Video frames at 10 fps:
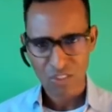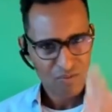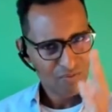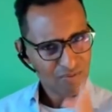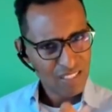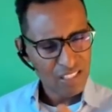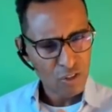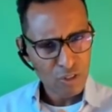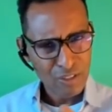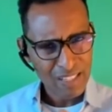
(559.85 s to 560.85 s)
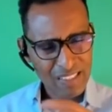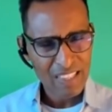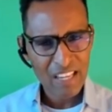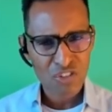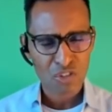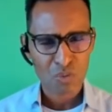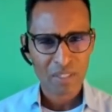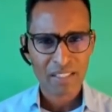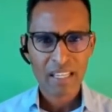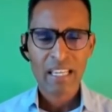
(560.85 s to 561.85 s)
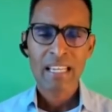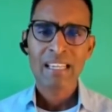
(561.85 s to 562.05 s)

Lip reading: So, this is also not a dangerous one.